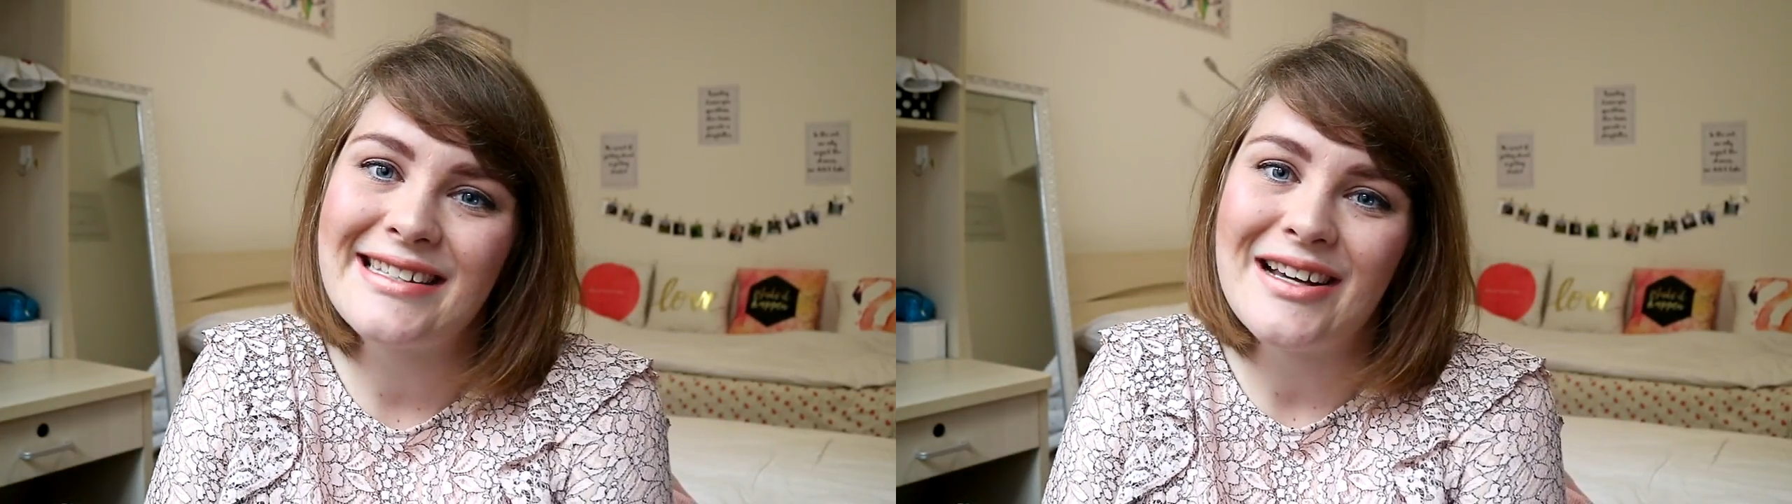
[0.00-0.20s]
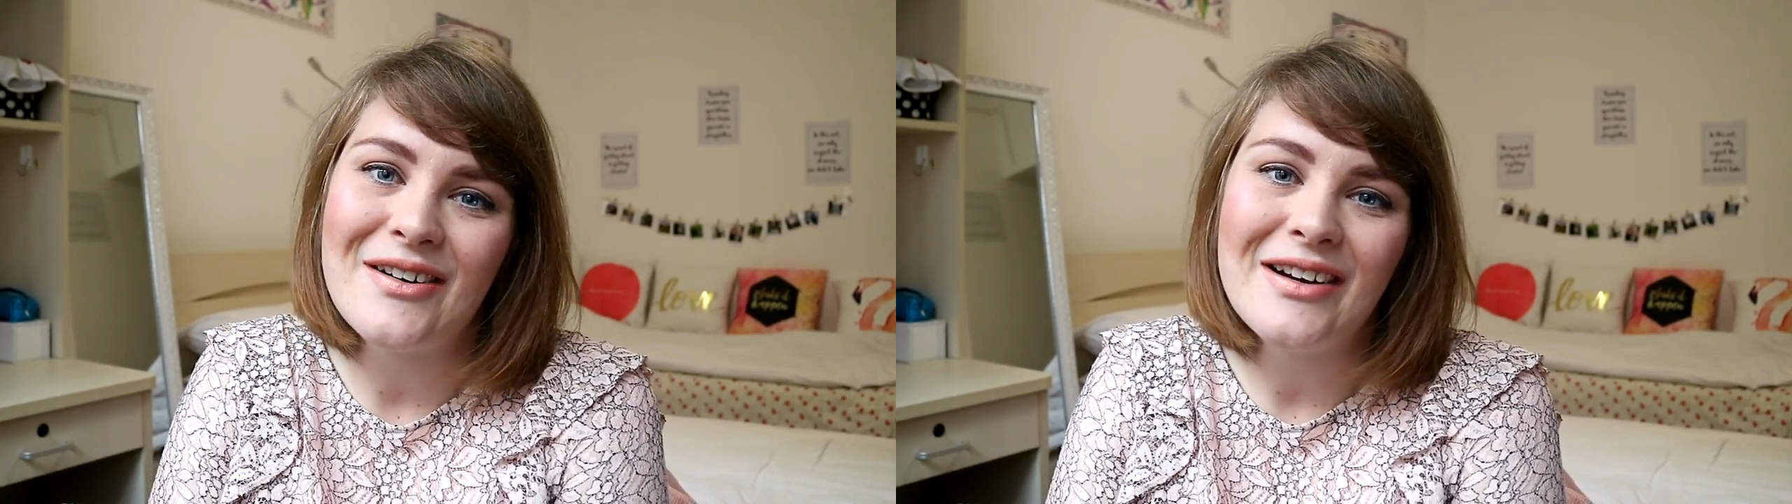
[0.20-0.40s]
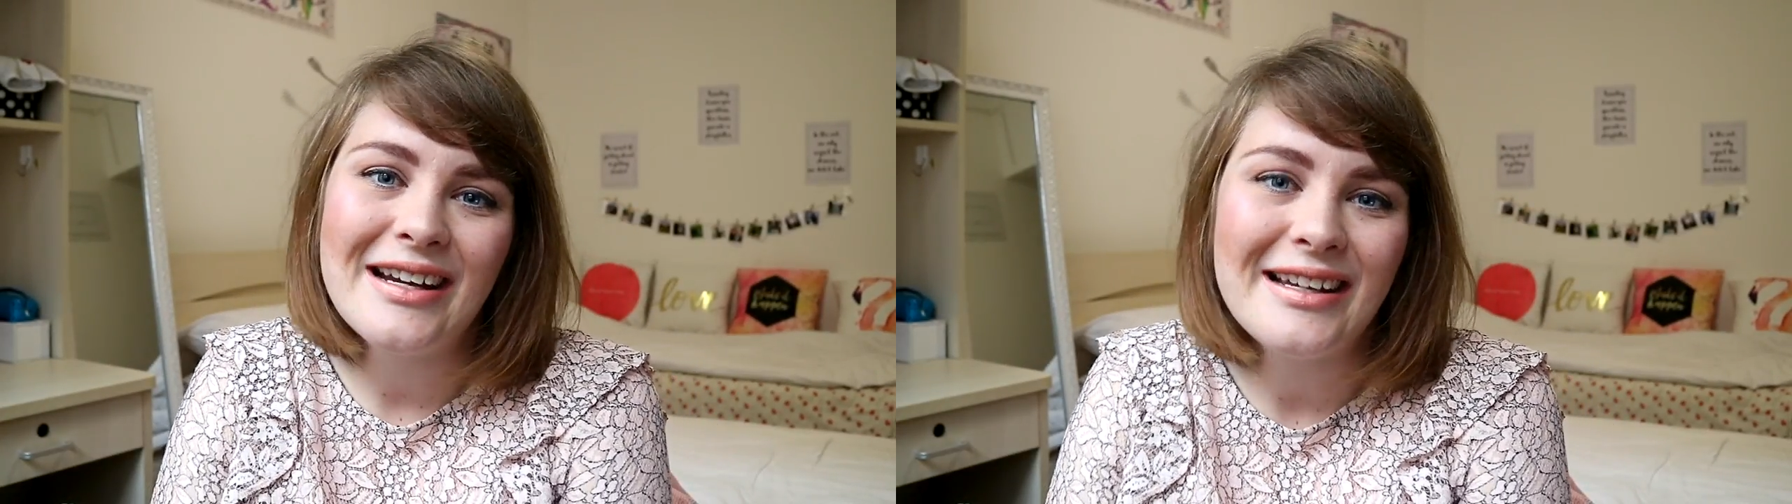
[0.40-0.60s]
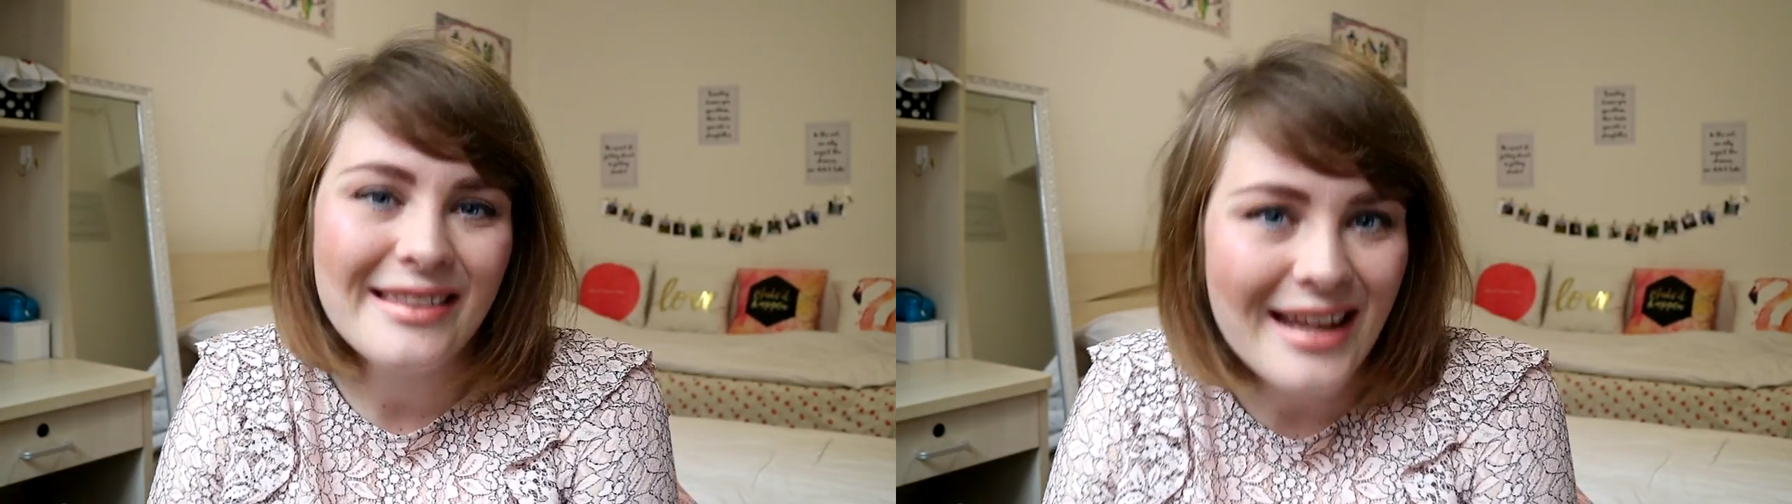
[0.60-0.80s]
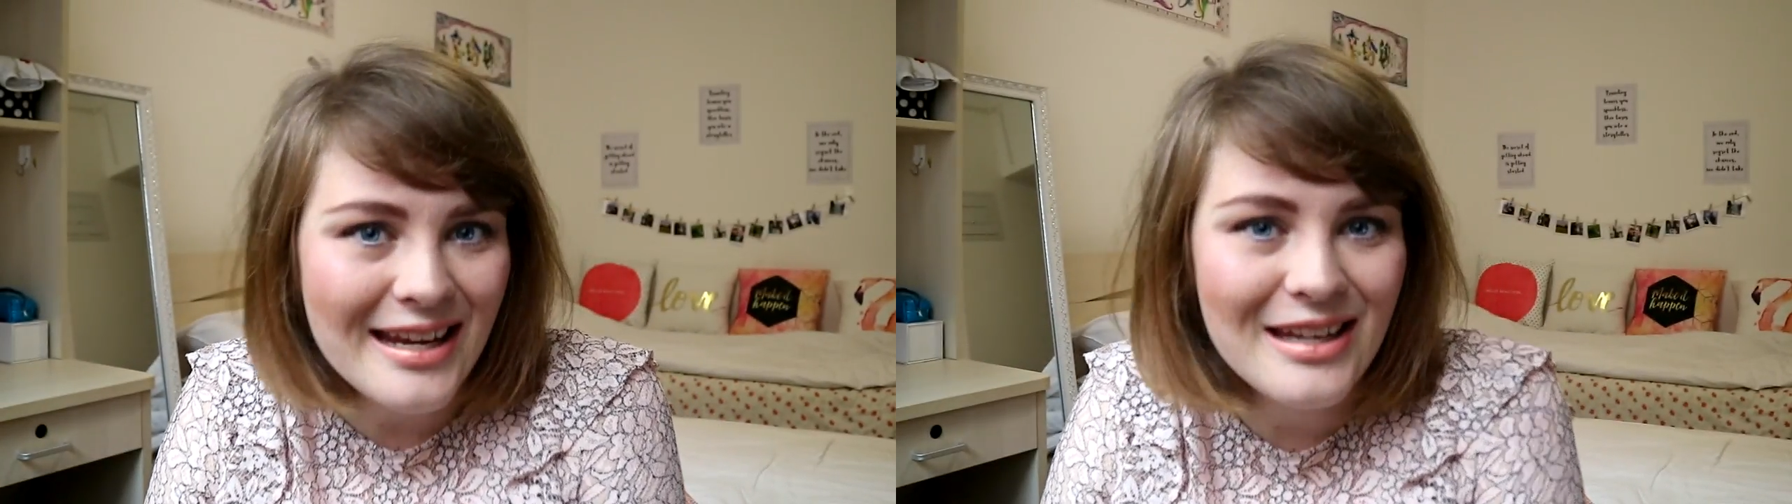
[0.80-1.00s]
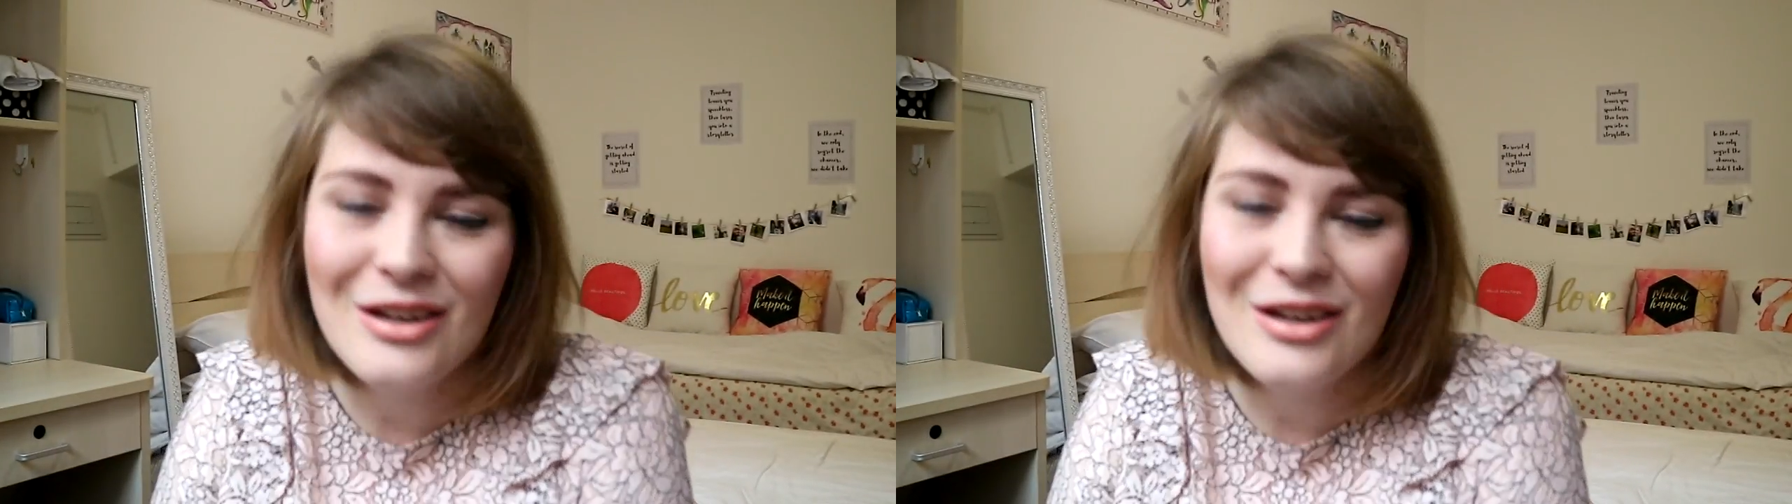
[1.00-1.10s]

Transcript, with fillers: So thank